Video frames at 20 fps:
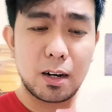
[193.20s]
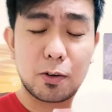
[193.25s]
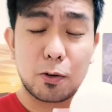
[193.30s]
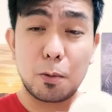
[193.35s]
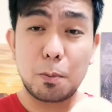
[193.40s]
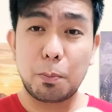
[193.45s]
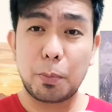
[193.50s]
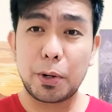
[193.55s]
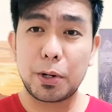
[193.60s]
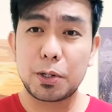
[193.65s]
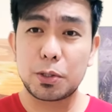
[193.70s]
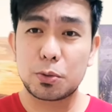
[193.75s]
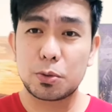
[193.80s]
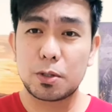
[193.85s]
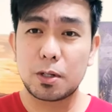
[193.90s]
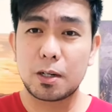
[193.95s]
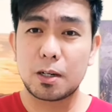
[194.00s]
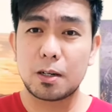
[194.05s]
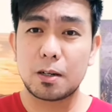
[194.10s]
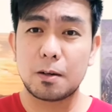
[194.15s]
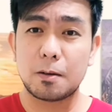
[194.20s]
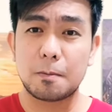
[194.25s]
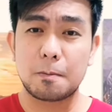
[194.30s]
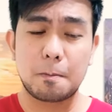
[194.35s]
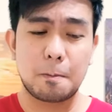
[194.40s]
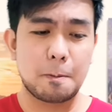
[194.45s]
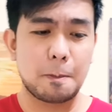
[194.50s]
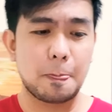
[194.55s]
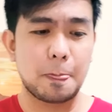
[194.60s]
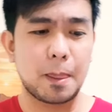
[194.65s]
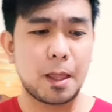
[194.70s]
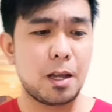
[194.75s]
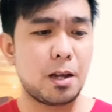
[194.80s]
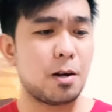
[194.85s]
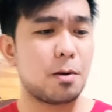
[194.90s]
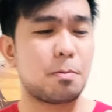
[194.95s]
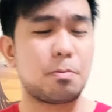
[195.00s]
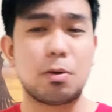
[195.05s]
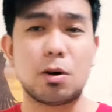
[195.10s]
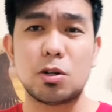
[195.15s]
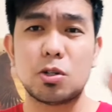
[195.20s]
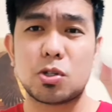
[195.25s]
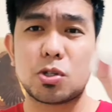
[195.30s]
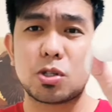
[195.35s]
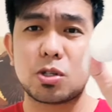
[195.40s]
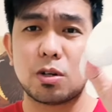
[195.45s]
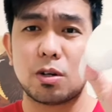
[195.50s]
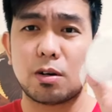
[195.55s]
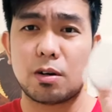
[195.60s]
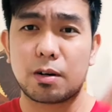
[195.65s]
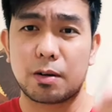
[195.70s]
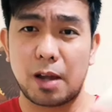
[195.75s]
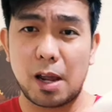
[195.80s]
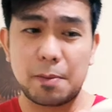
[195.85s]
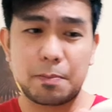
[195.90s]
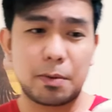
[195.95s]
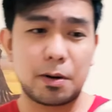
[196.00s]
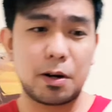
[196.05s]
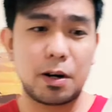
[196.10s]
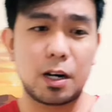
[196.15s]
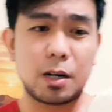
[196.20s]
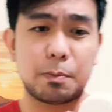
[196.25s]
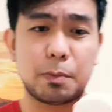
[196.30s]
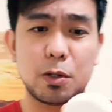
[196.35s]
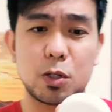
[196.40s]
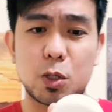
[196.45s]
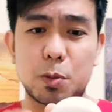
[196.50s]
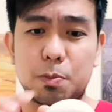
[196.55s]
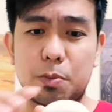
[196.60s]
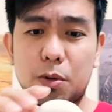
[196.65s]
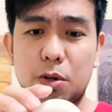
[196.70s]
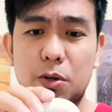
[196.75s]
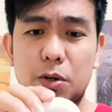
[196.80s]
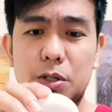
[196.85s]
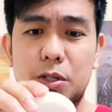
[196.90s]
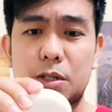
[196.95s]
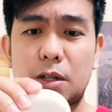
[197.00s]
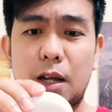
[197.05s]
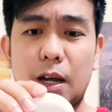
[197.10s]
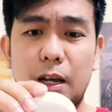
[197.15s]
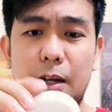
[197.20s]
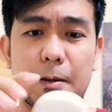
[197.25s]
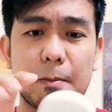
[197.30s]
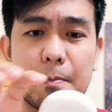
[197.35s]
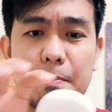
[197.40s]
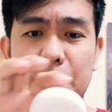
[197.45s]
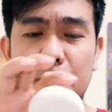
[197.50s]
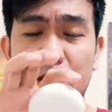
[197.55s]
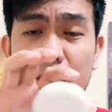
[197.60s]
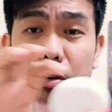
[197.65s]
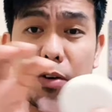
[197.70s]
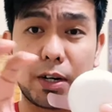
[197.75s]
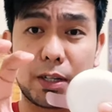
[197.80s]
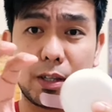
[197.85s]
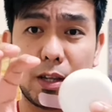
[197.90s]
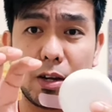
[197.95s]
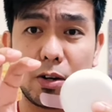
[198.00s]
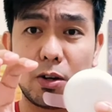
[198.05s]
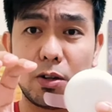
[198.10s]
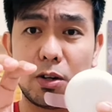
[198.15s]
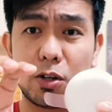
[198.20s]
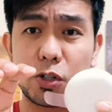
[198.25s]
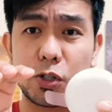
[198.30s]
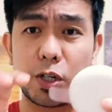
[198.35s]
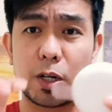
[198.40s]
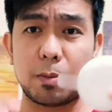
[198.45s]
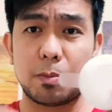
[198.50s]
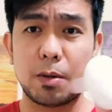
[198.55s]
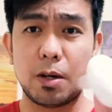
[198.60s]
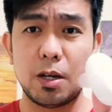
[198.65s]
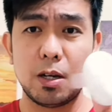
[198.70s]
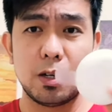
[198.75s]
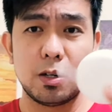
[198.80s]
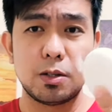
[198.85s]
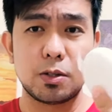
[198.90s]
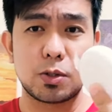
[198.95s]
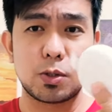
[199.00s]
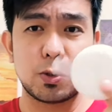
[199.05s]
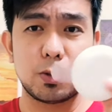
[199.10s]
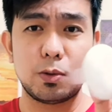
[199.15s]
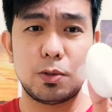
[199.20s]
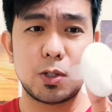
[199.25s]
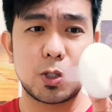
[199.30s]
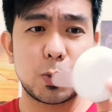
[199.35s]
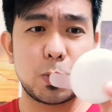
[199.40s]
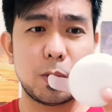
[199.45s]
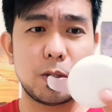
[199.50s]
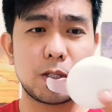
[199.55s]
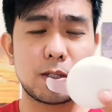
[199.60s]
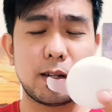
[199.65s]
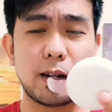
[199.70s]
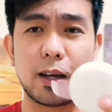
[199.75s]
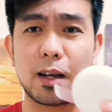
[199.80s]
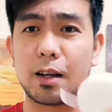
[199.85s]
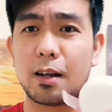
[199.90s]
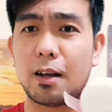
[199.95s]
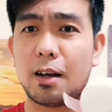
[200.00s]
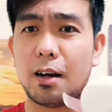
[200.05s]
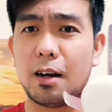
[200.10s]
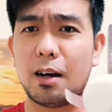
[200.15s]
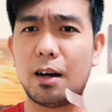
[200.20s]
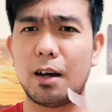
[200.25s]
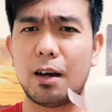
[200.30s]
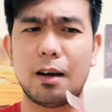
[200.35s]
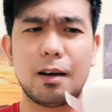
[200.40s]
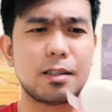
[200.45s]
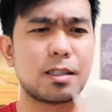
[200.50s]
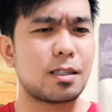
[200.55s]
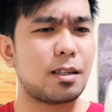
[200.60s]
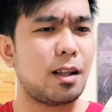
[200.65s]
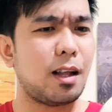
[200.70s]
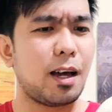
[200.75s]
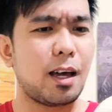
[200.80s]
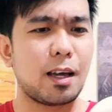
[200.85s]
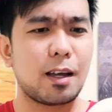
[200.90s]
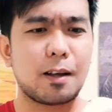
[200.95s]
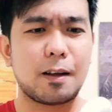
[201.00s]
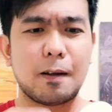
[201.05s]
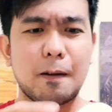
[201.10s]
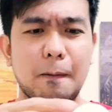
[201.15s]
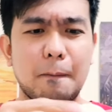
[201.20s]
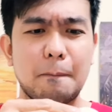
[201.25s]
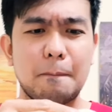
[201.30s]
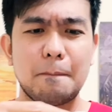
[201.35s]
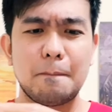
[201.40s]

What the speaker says: compared to the AirPods or AirPods Pro is like rectangular shape. So this one's like it's like,